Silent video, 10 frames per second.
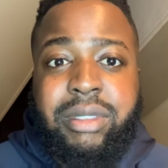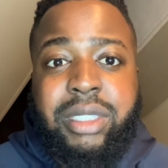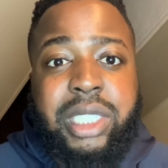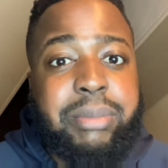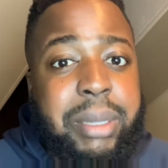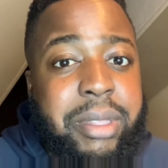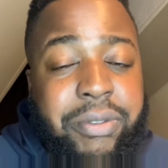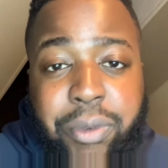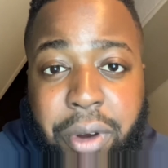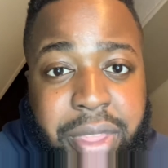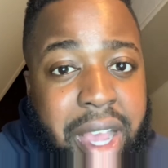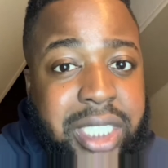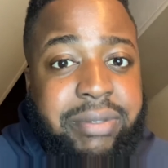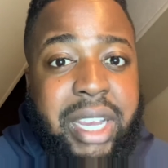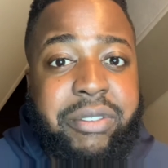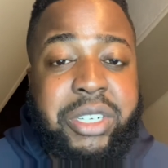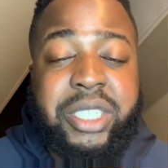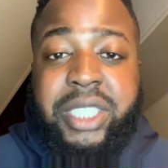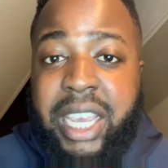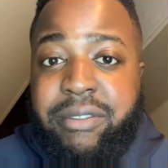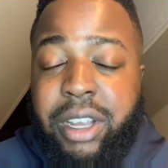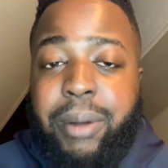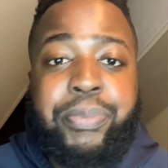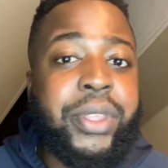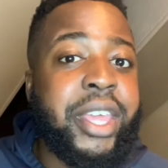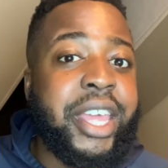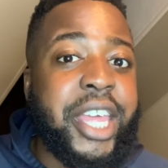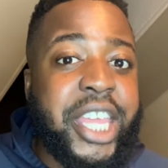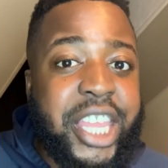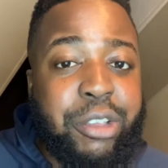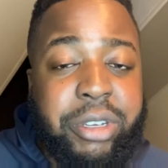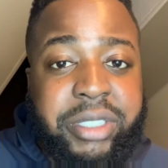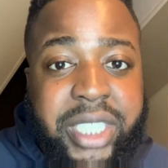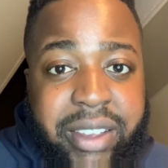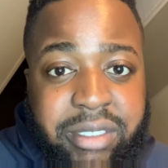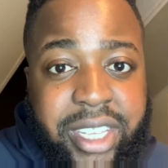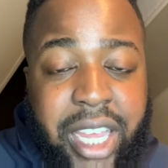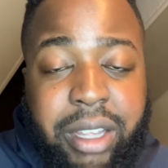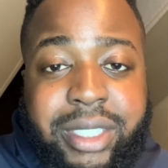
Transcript: to maybe four thousand five hundred dollars saved up in your savings account.